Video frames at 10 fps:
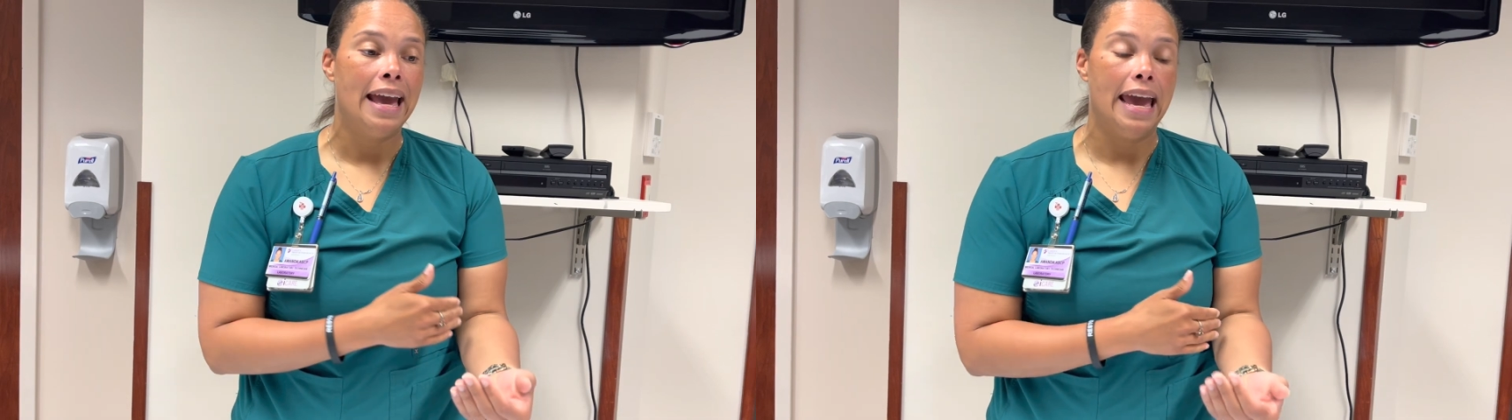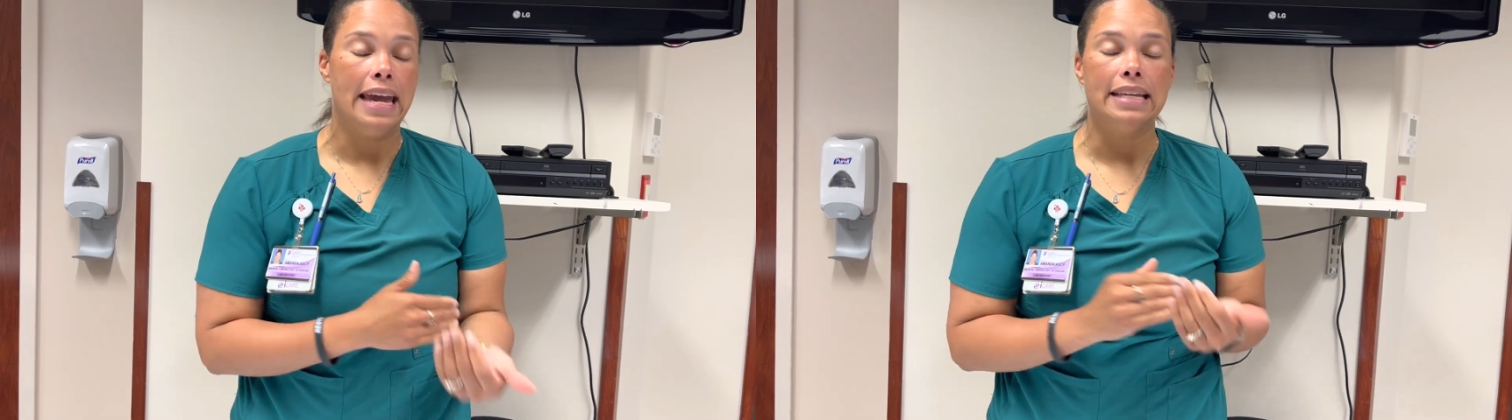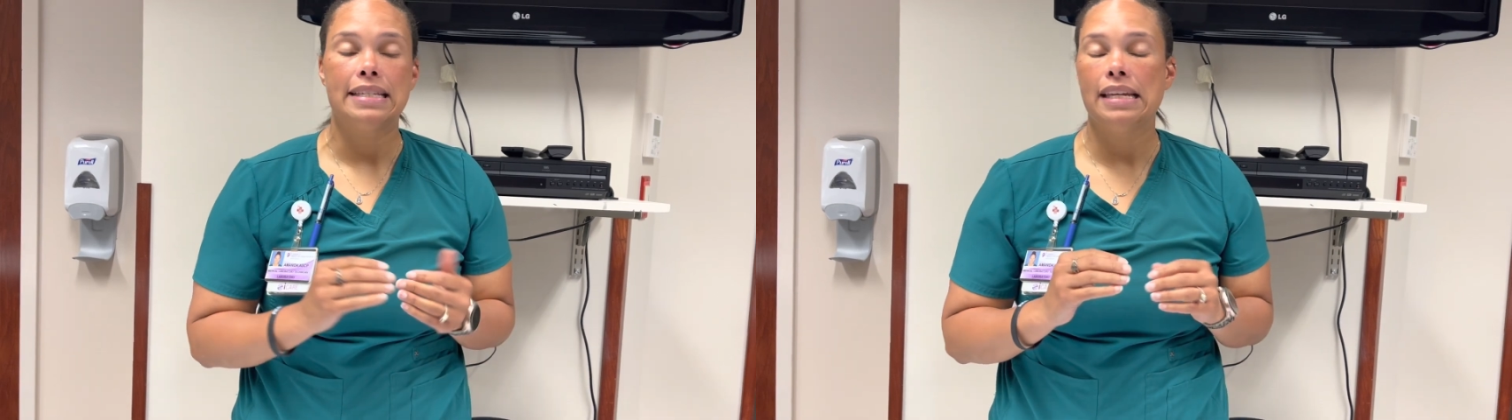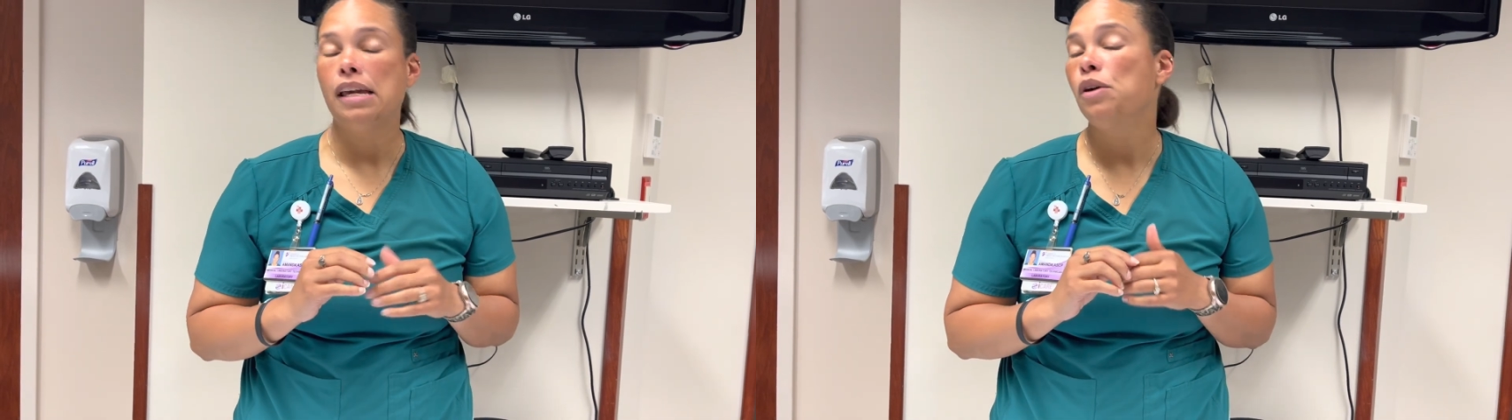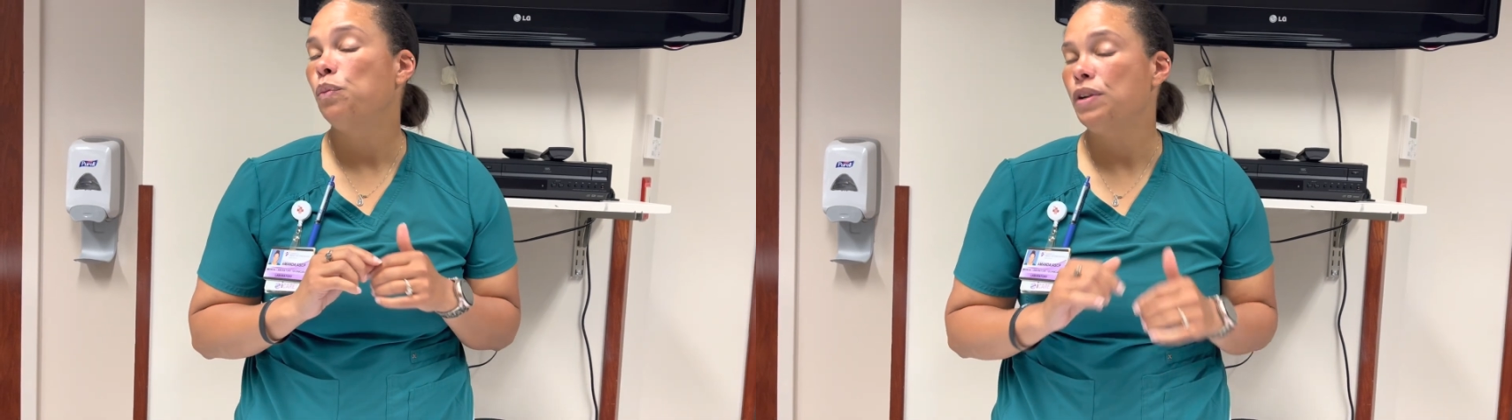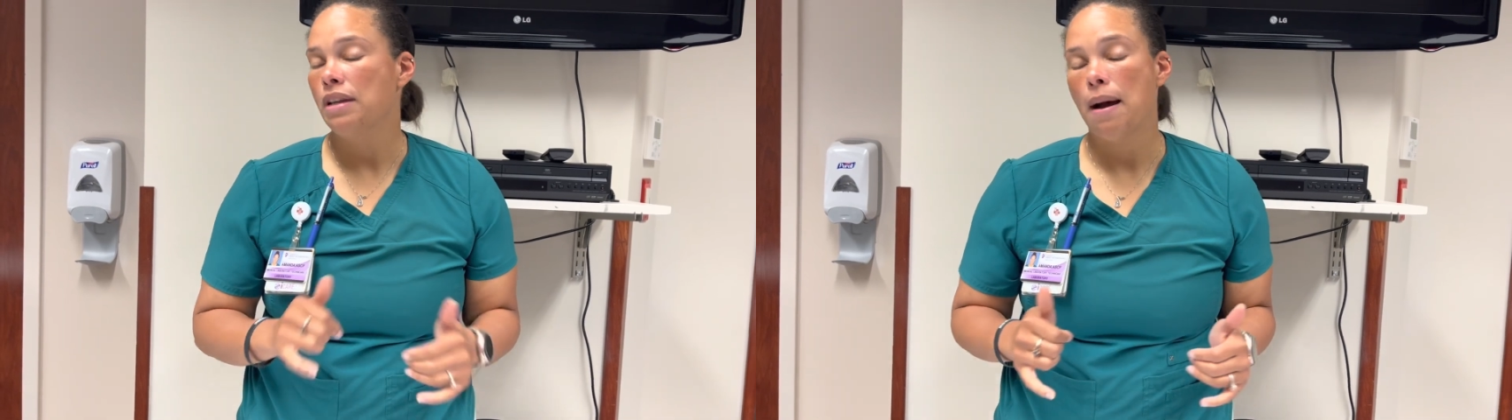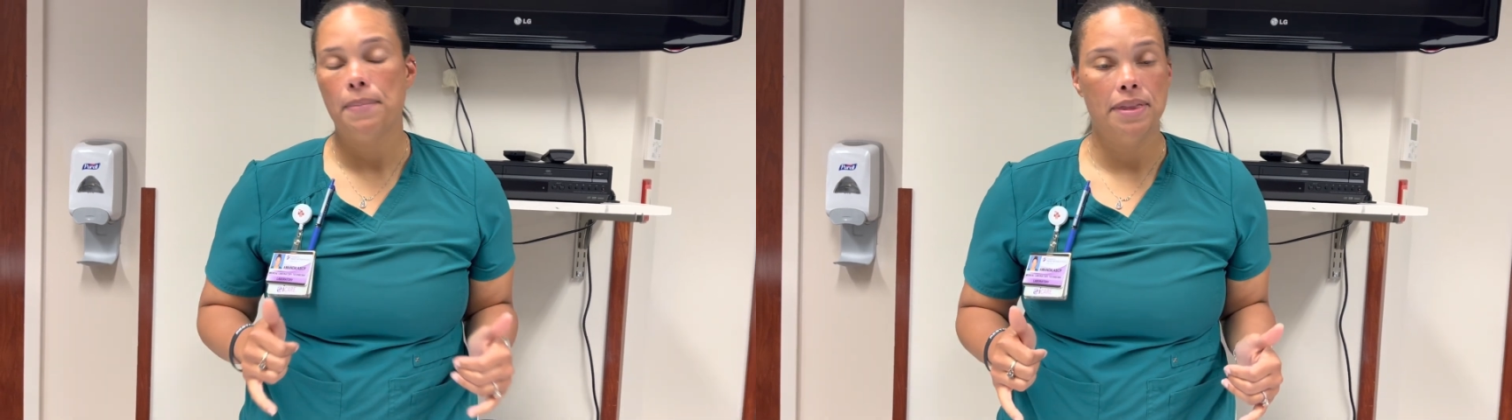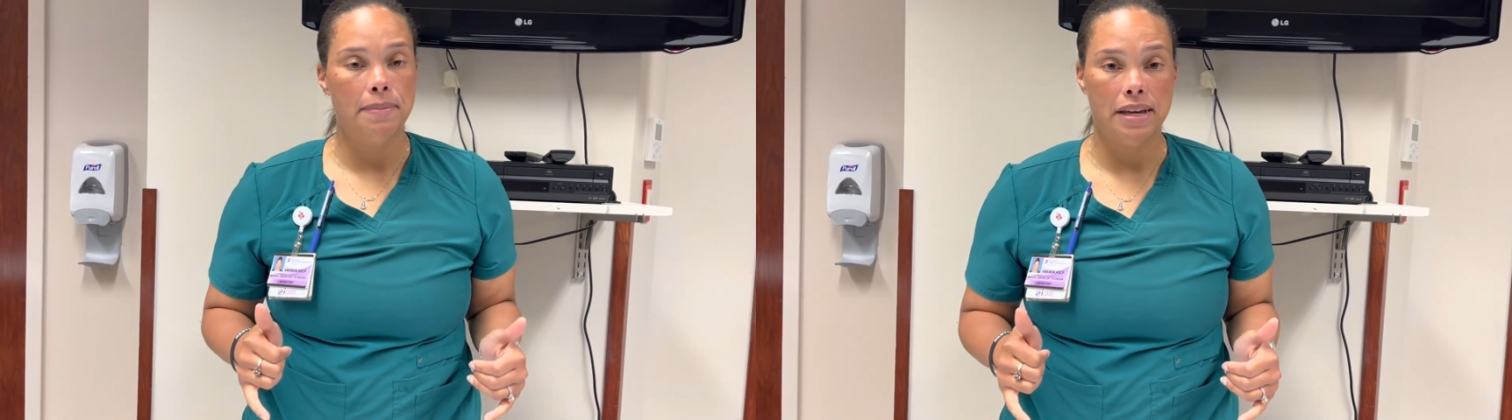AC would not be
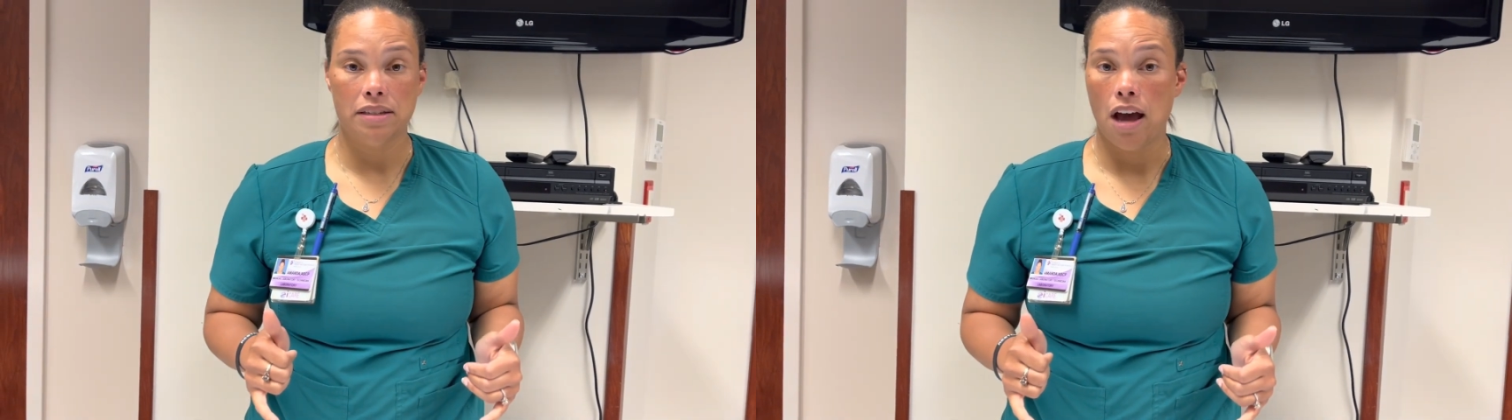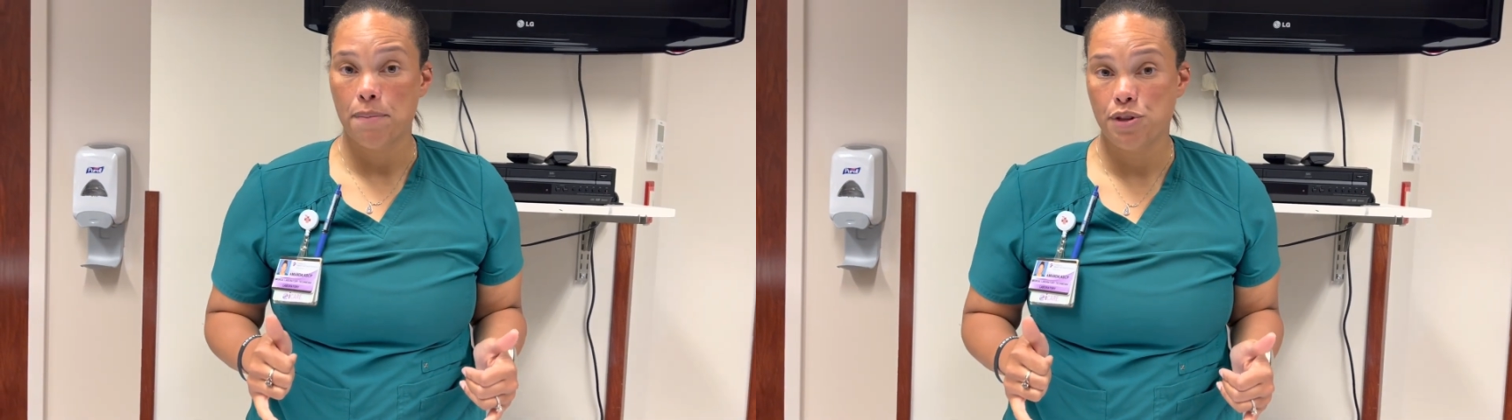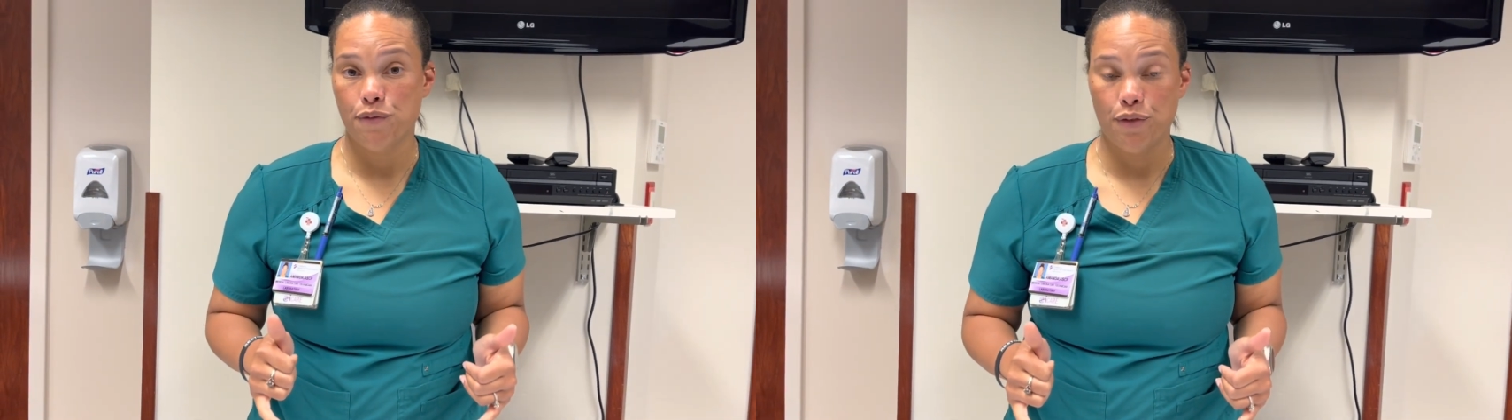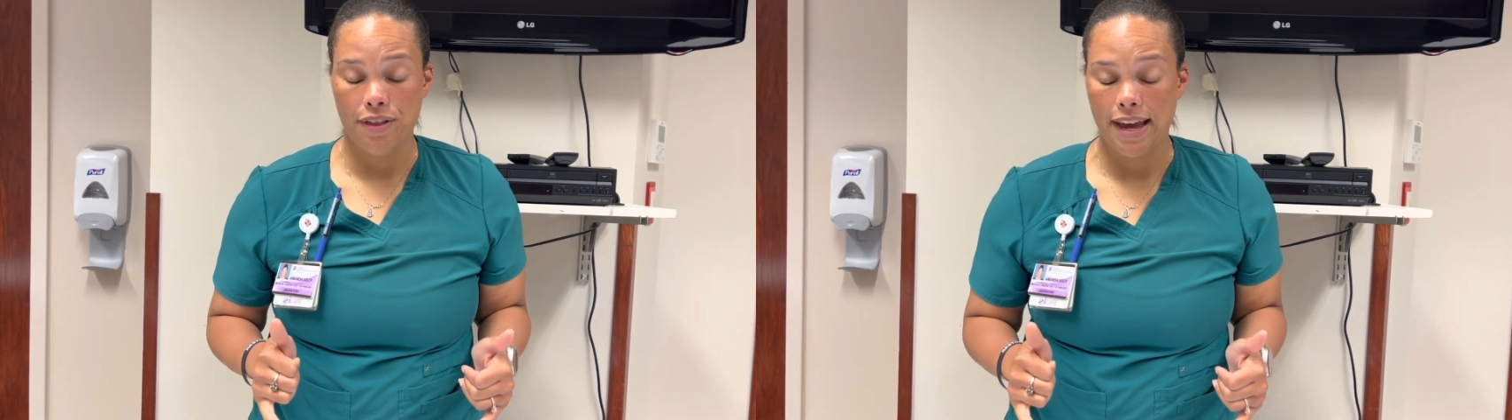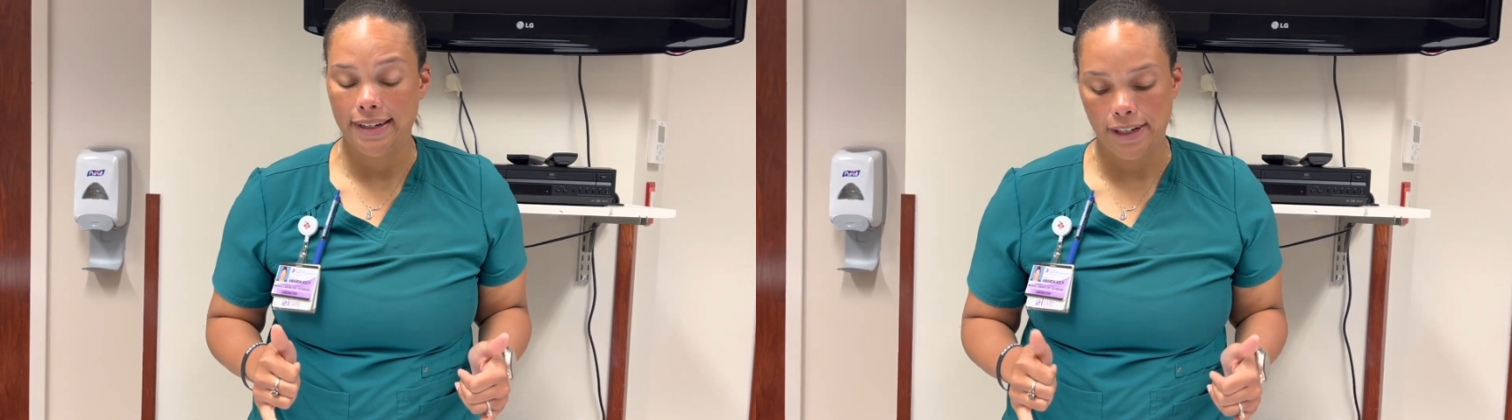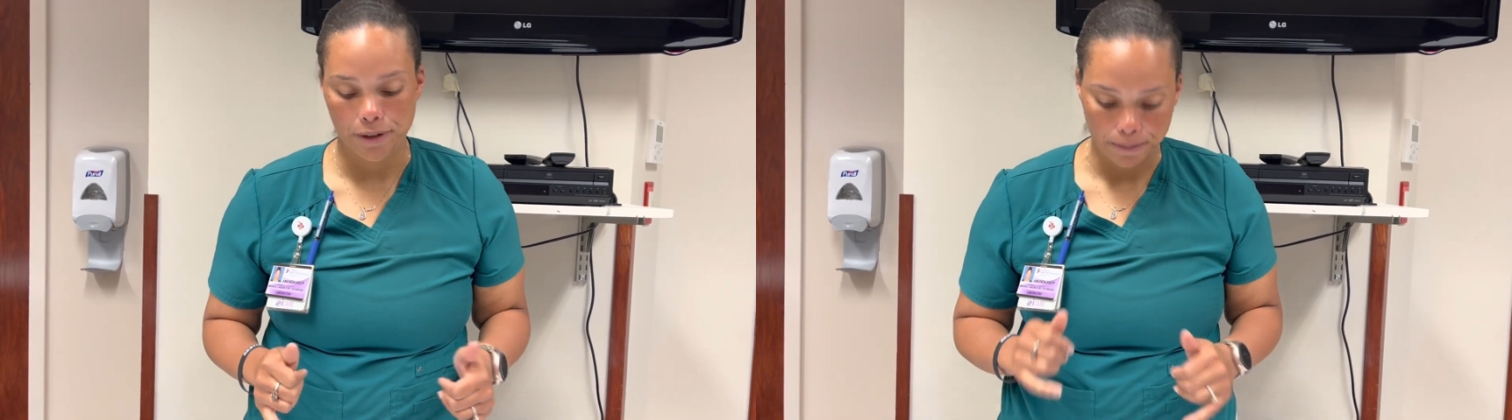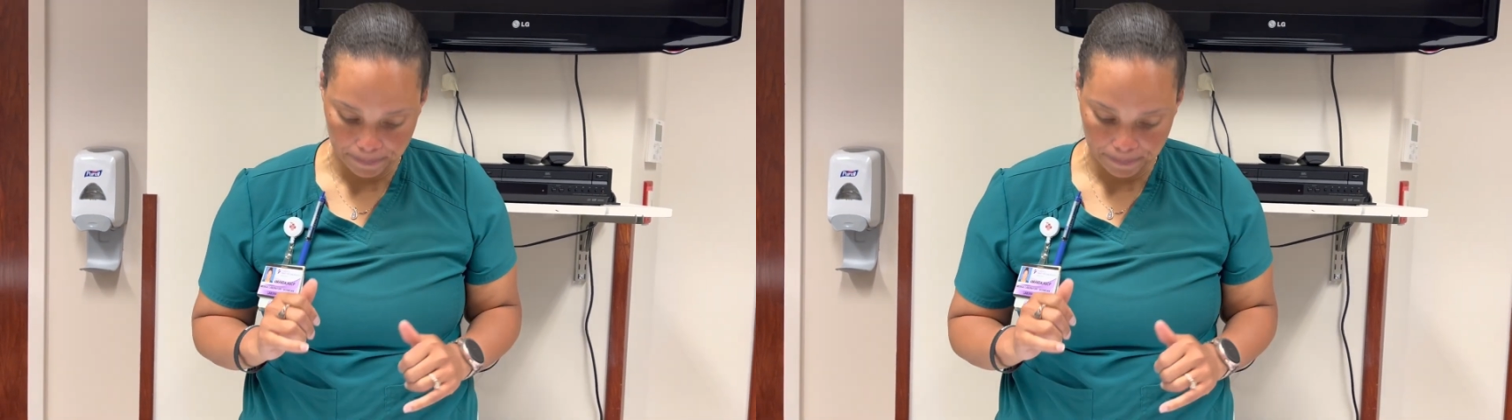the best option for that needle.